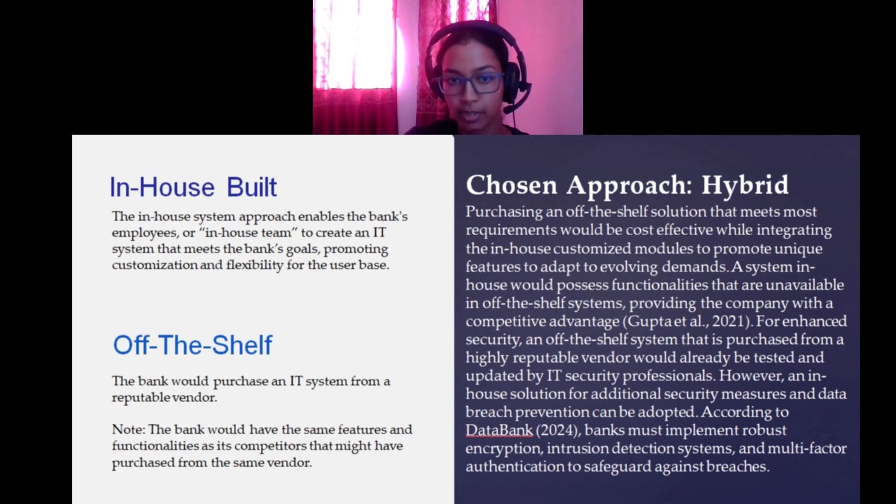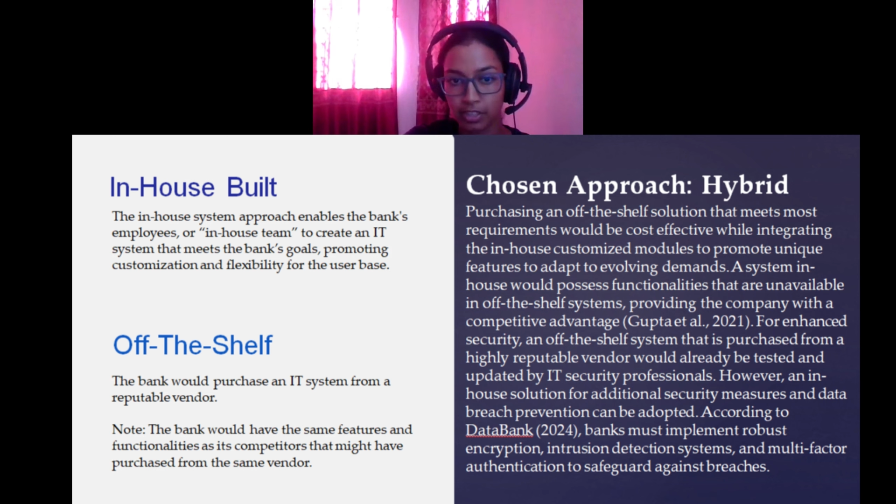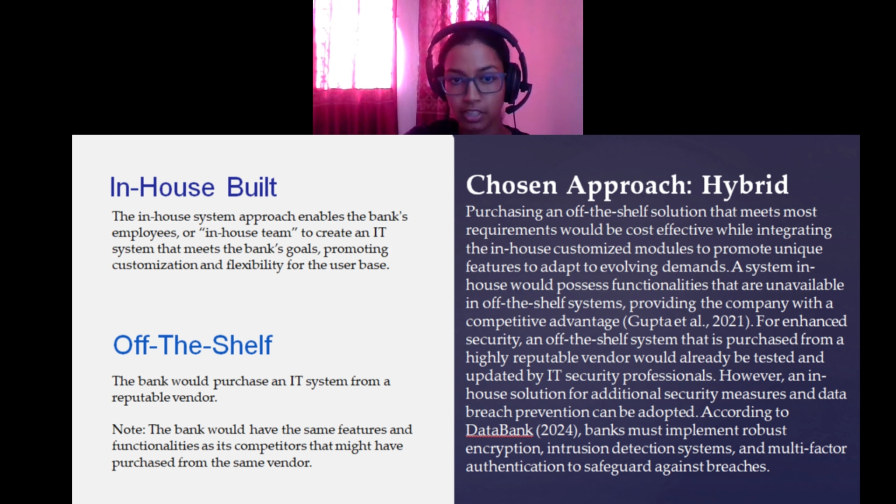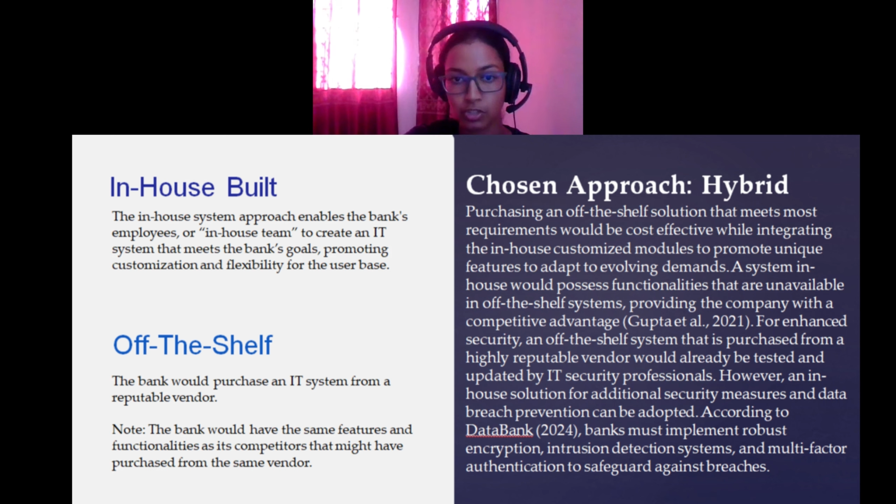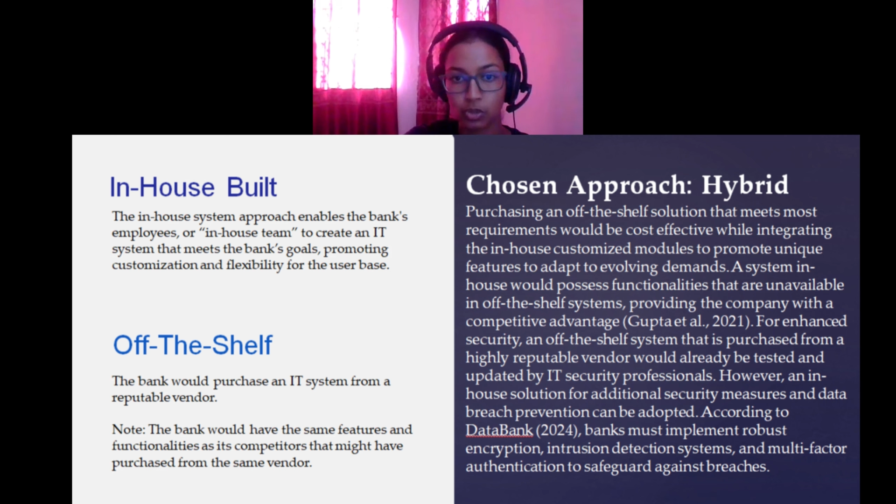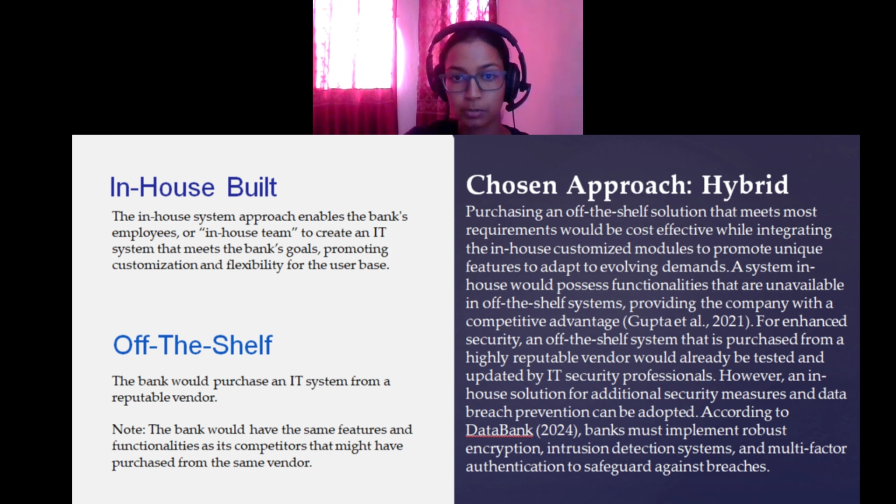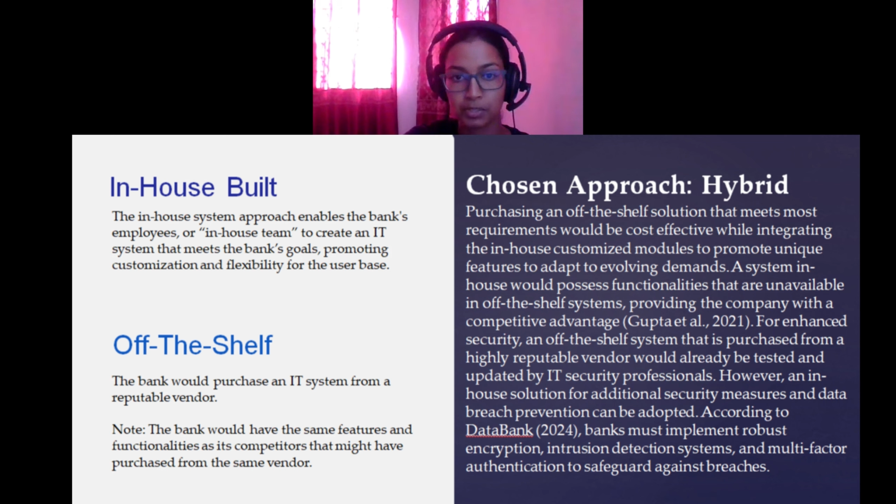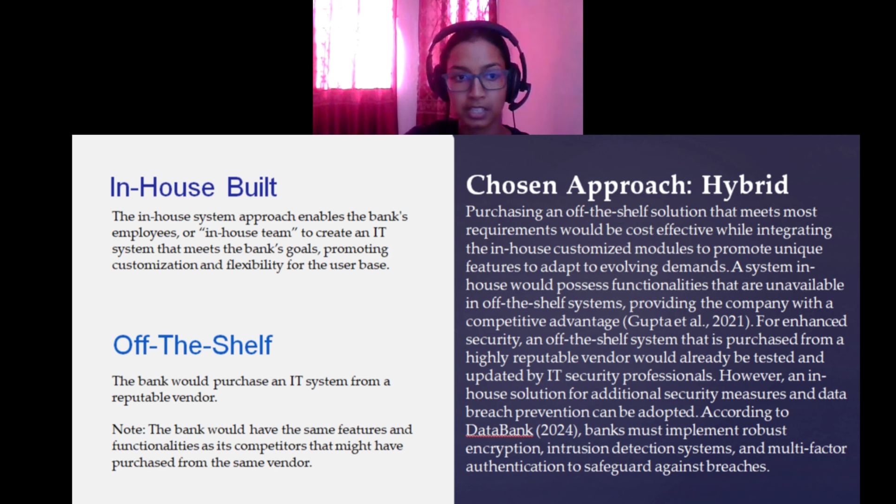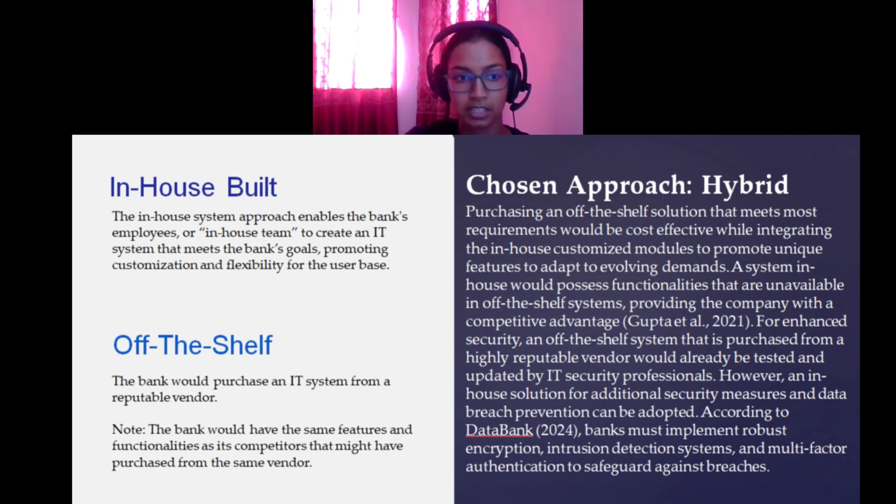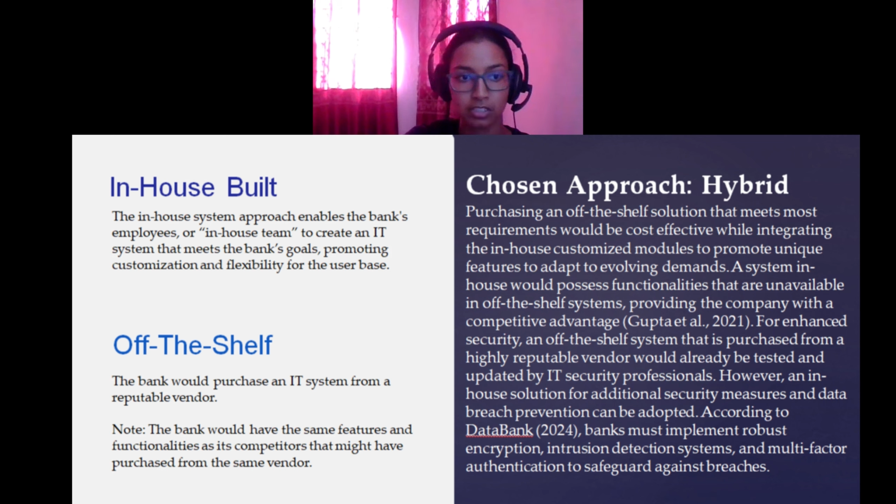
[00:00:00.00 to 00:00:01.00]
method to
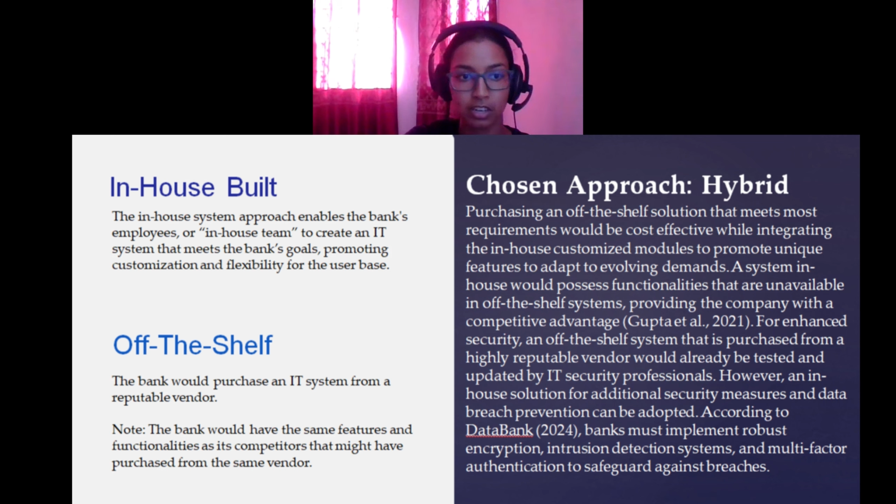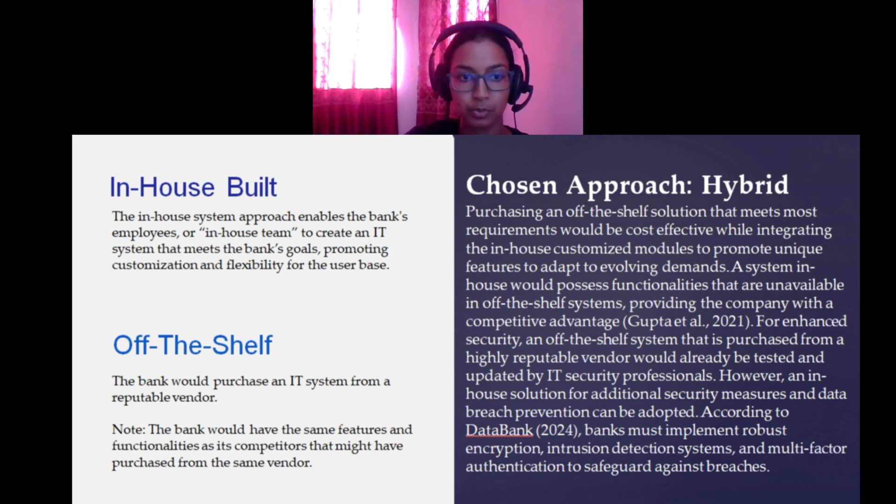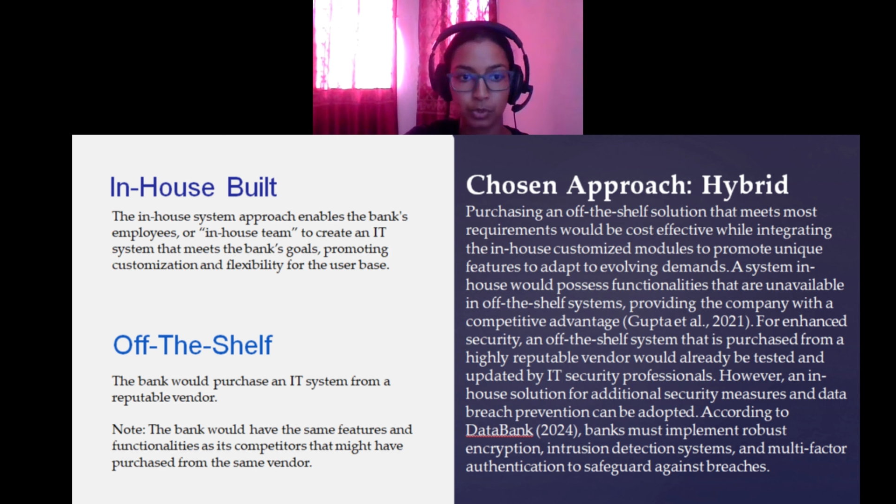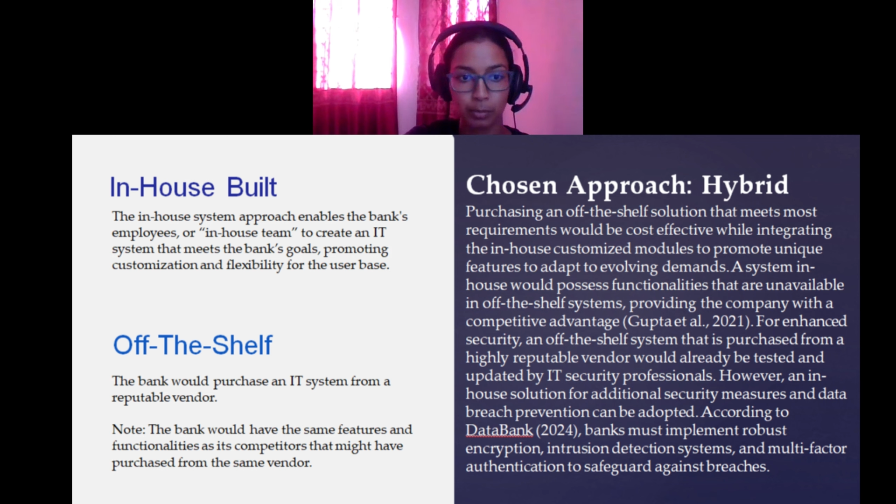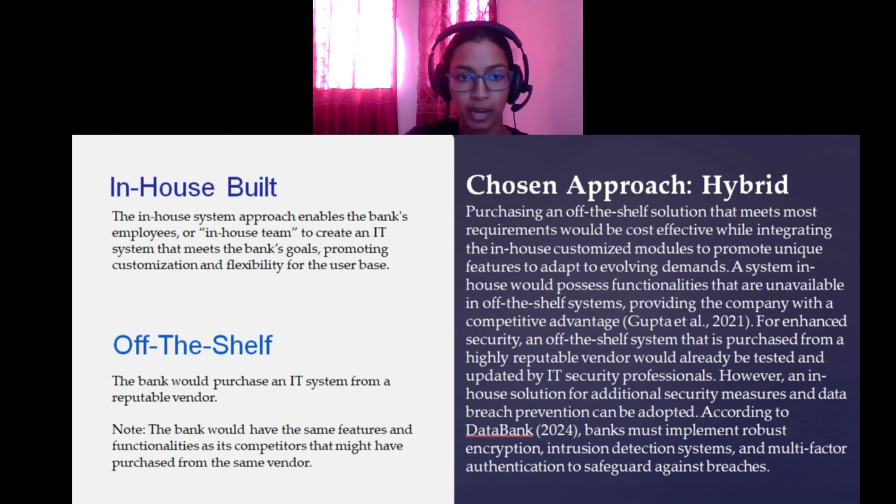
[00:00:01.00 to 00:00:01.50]
obtain a software